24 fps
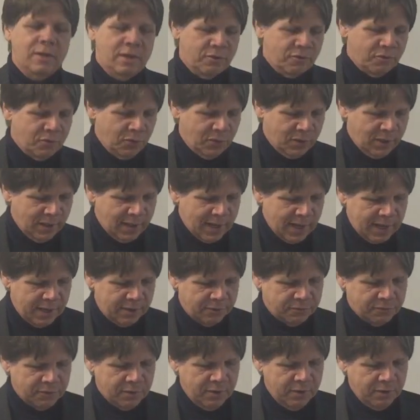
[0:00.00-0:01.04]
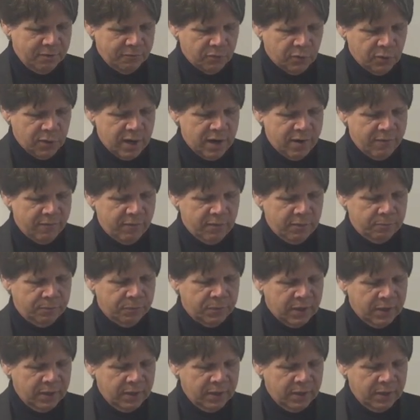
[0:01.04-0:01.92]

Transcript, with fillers: that's going to last forever.